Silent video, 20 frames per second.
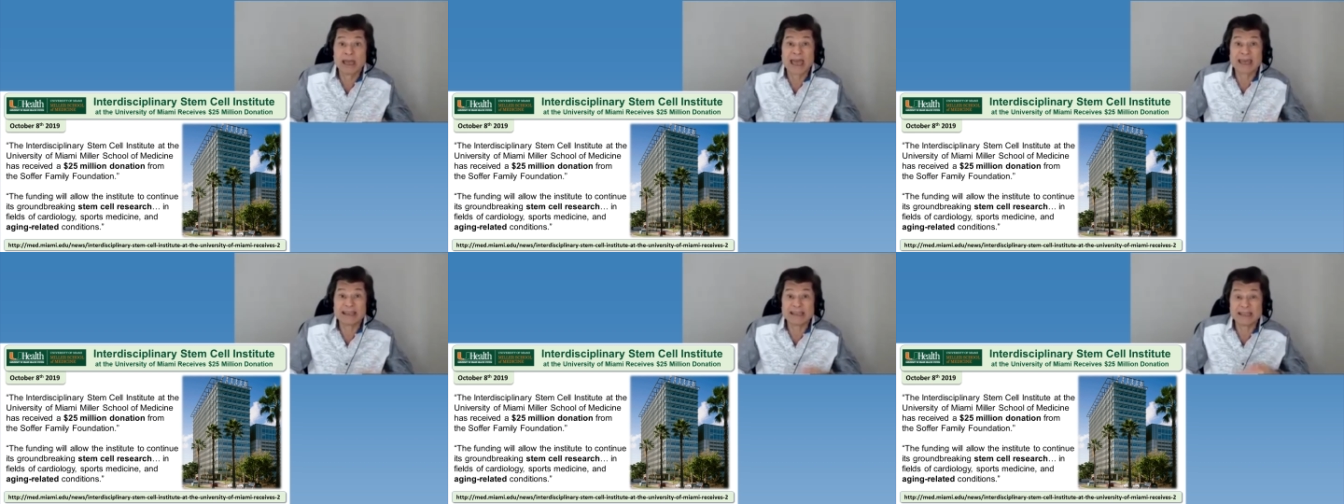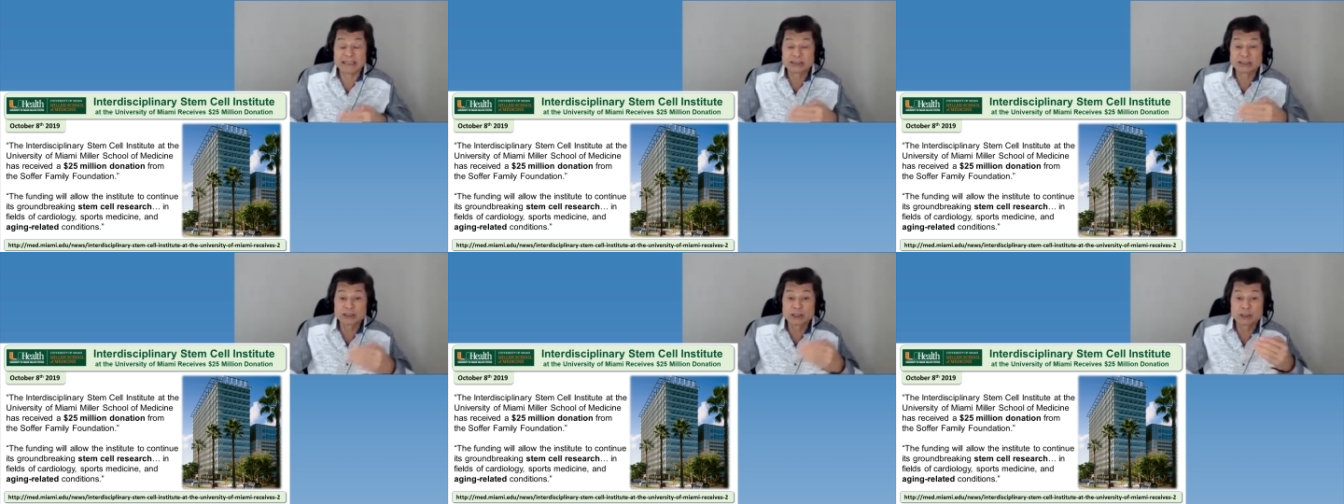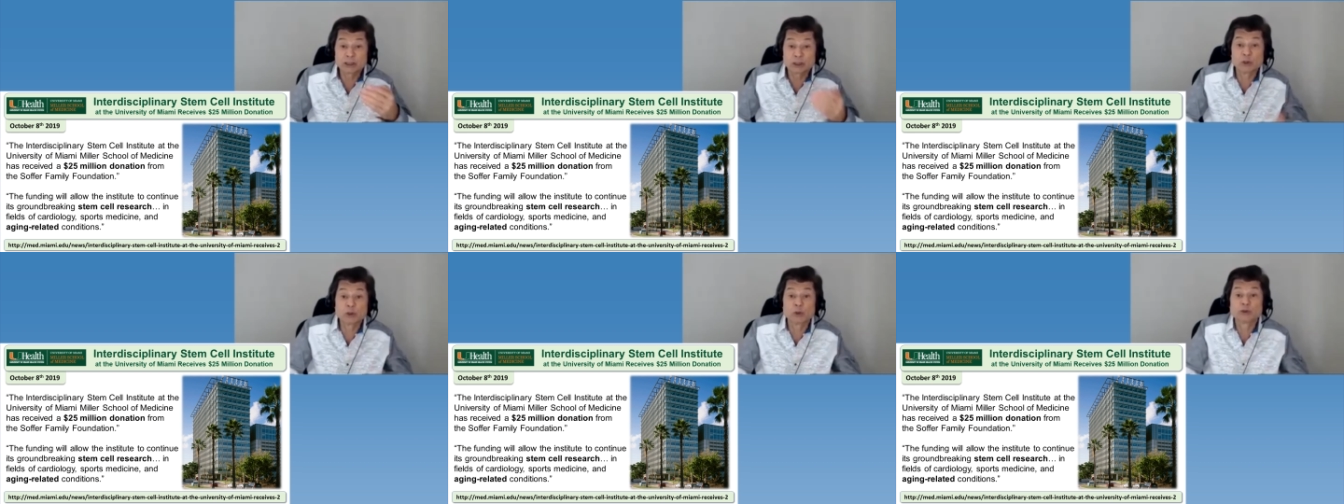And this
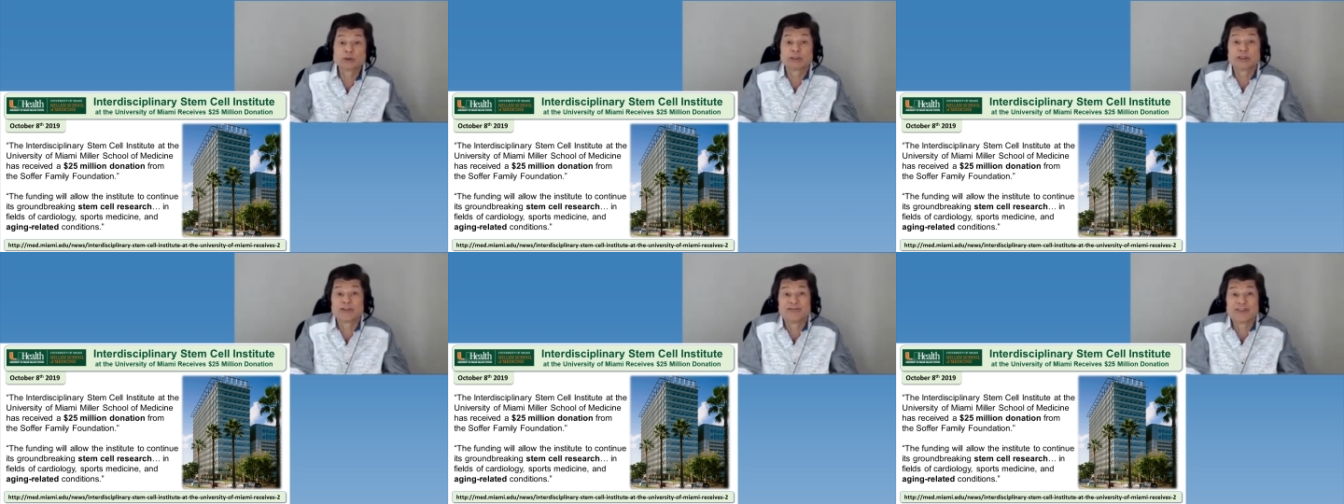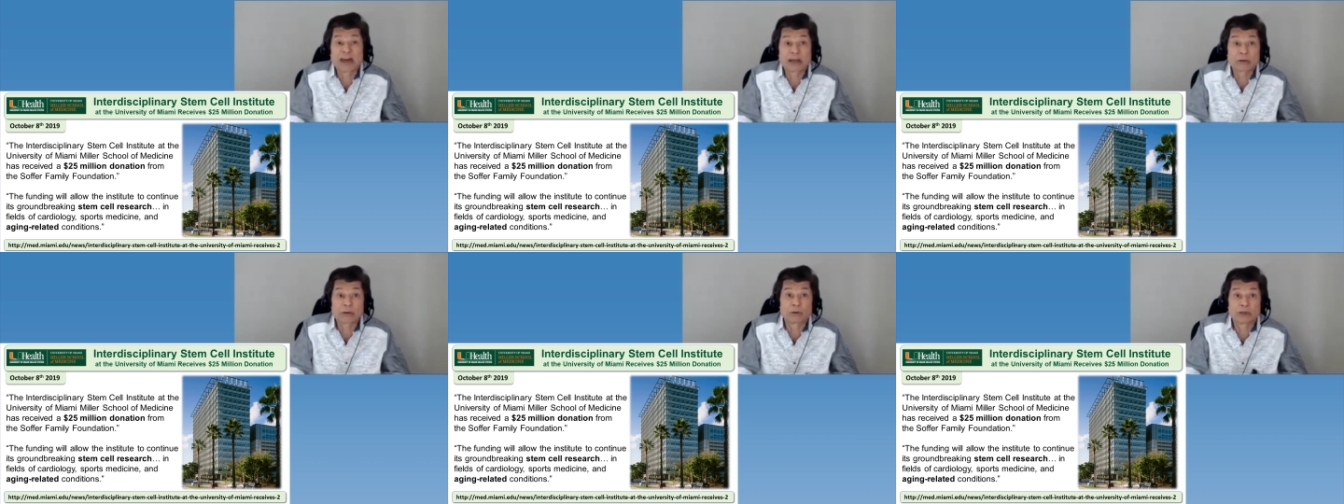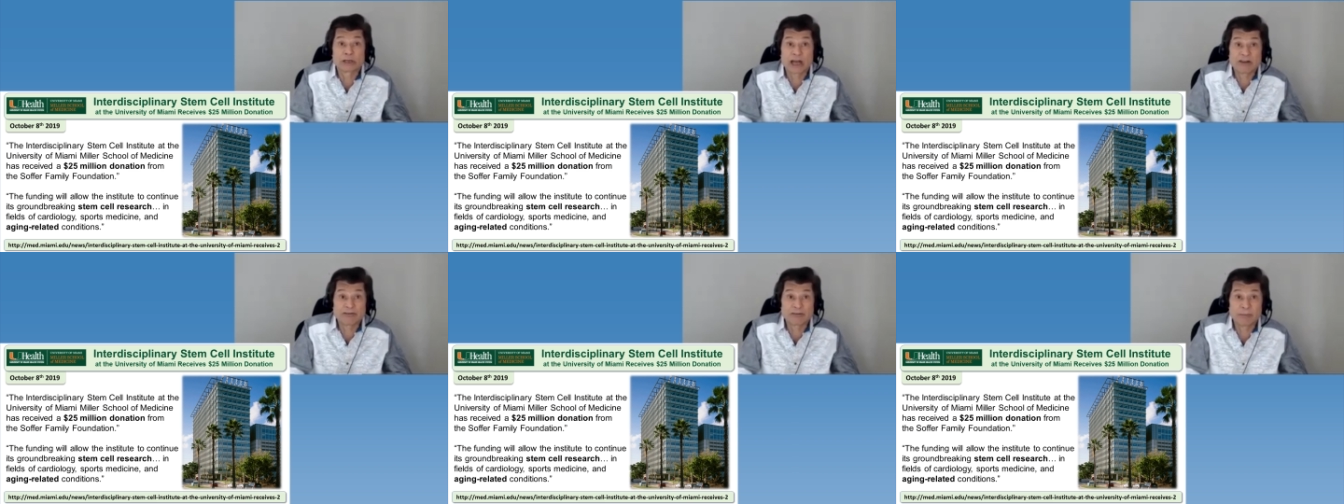includes the federal
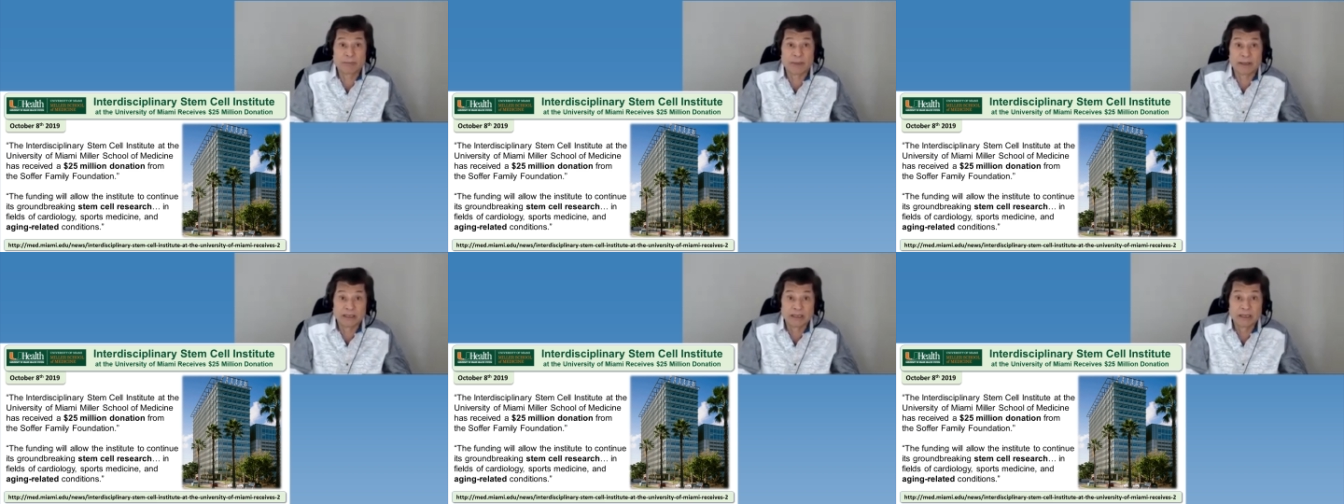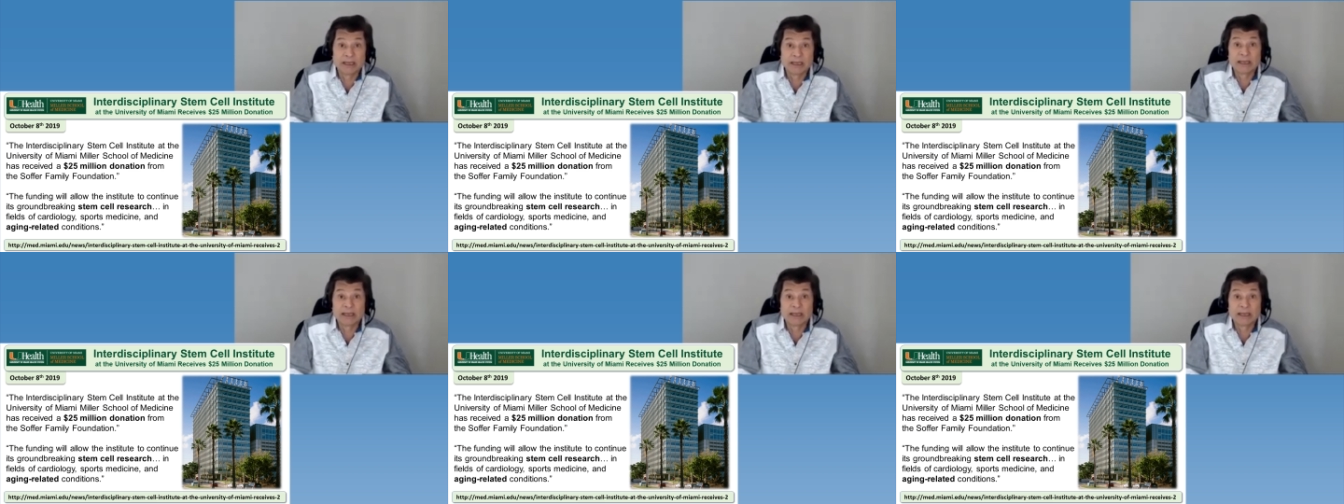government.